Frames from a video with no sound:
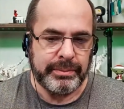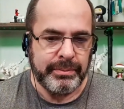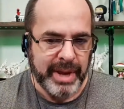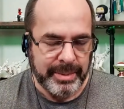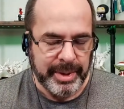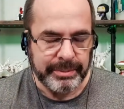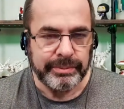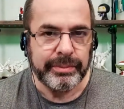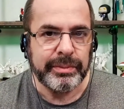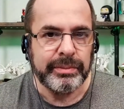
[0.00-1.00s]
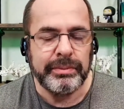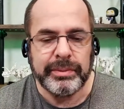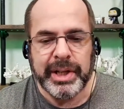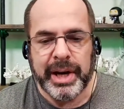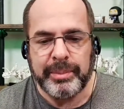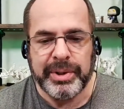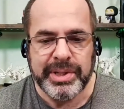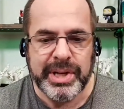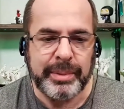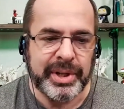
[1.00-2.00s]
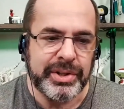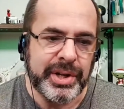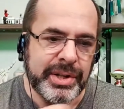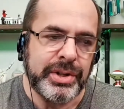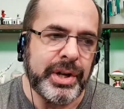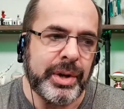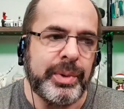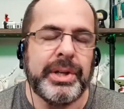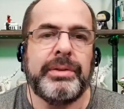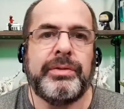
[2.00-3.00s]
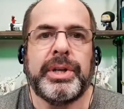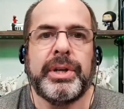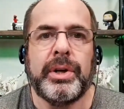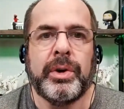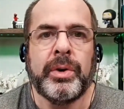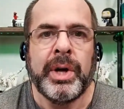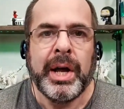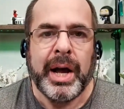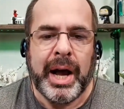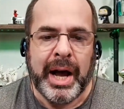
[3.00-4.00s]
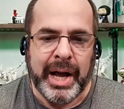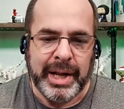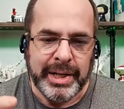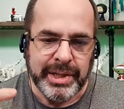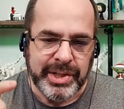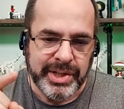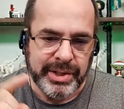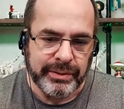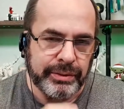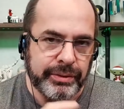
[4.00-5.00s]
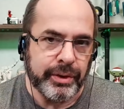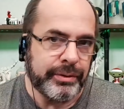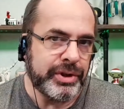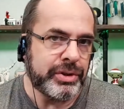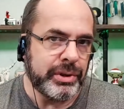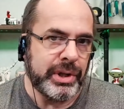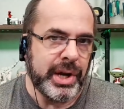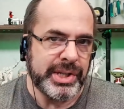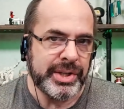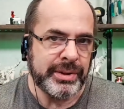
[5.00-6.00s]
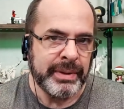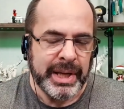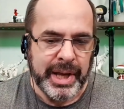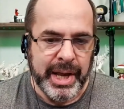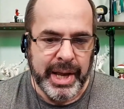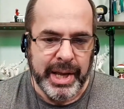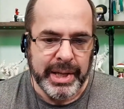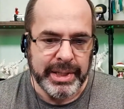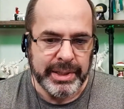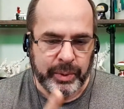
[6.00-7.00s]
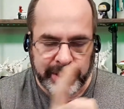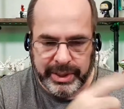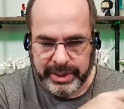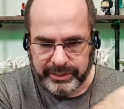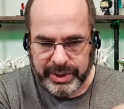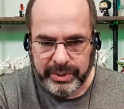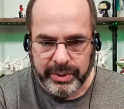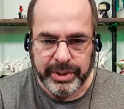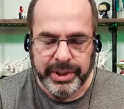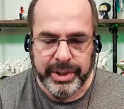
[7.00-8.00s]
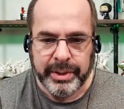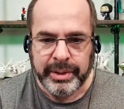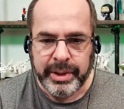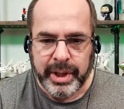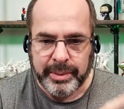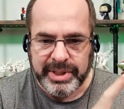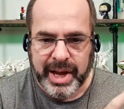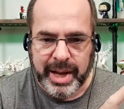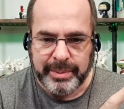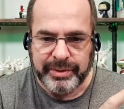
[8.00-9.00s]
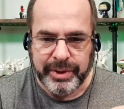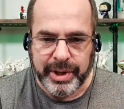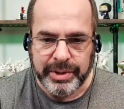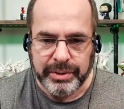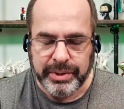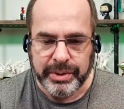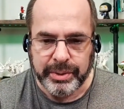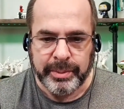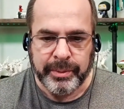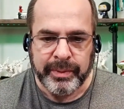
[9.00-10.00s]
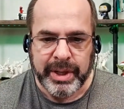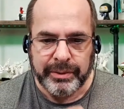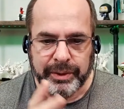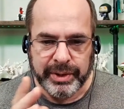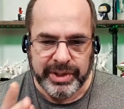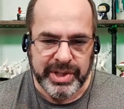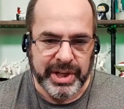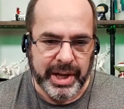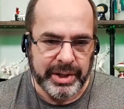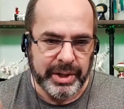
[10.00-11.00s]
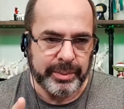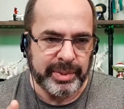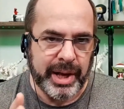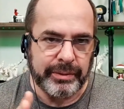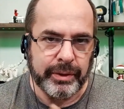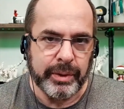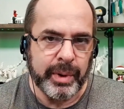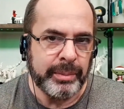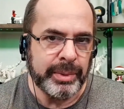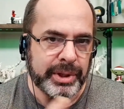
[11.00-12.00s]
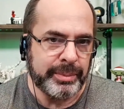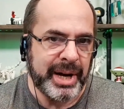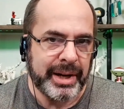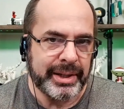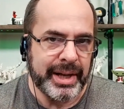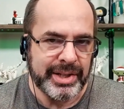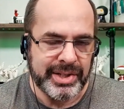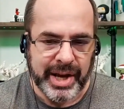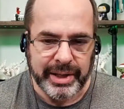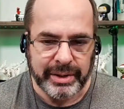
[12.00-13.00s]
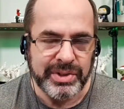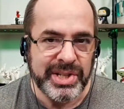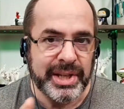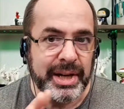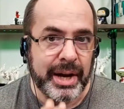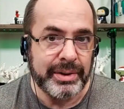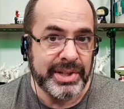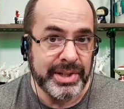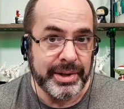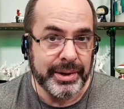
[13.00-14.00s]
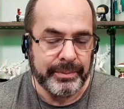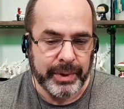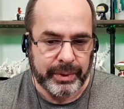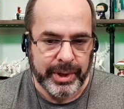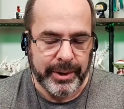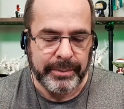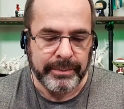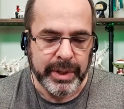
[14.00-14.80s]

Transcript: Maybe. And I point this out because yesterday we did a video on civil forfeiture laws. And we linked the video earlier up top if you're on YouTube. If you're listening on another platform, Rumble or the podcast side, go seek it out. It's there, okay?